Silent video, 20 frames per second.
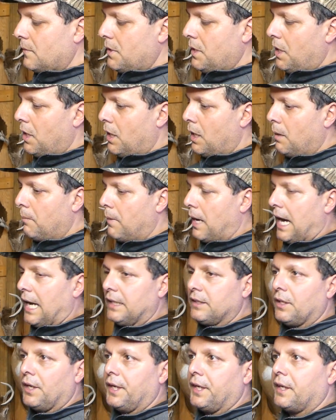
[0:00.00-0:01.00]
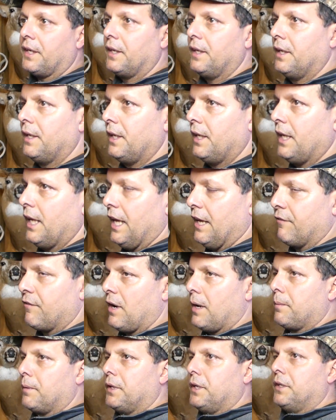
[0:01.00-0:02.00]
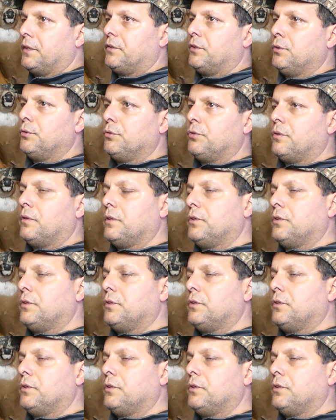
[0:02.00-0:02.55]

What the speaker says: I like, if I'm going to